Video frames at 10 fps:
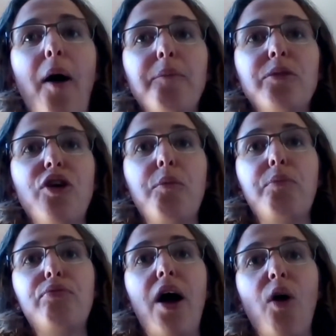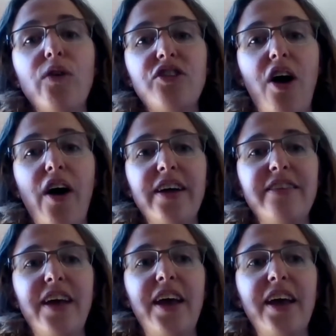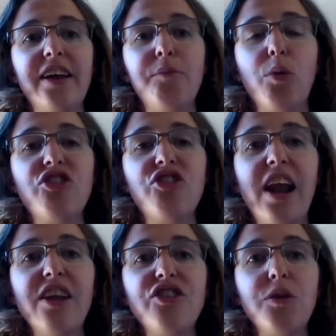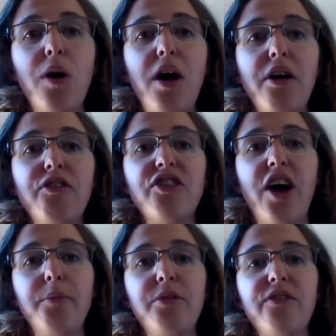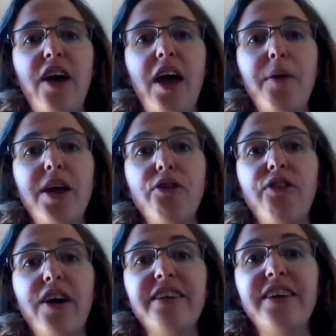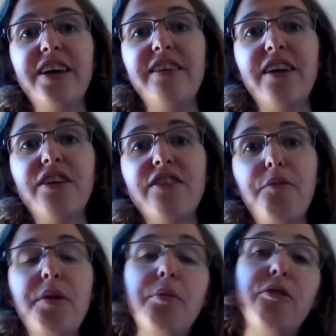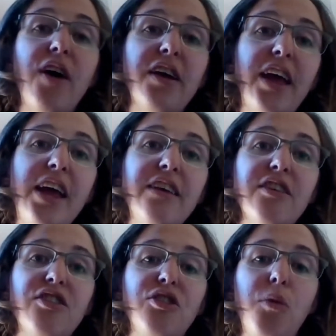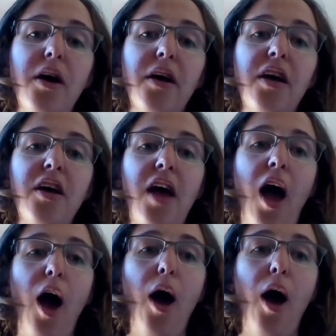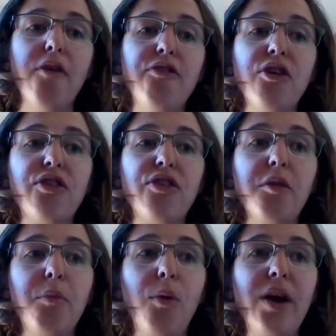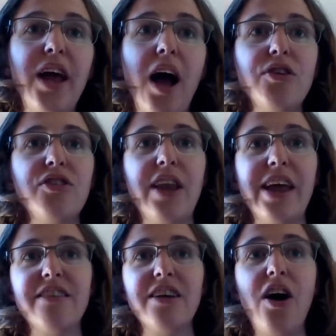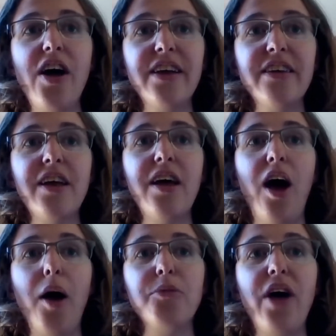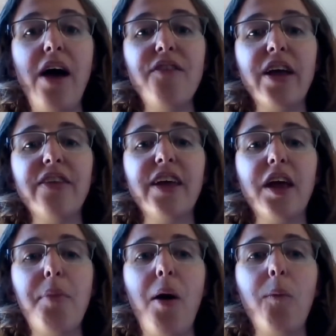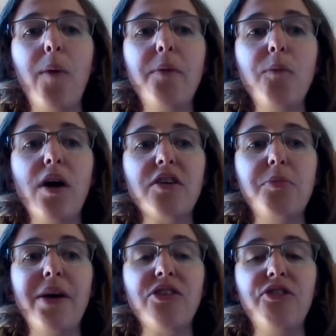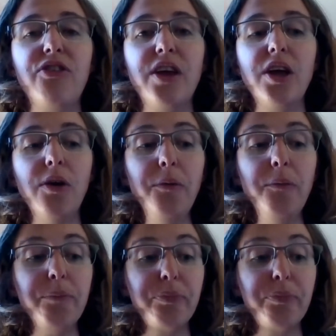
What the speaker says: So prioritizing more challenging work for times of day where you find it easier. Some people find it easiest to work first thing in the morning, others late at night. So having a think about when works best for you.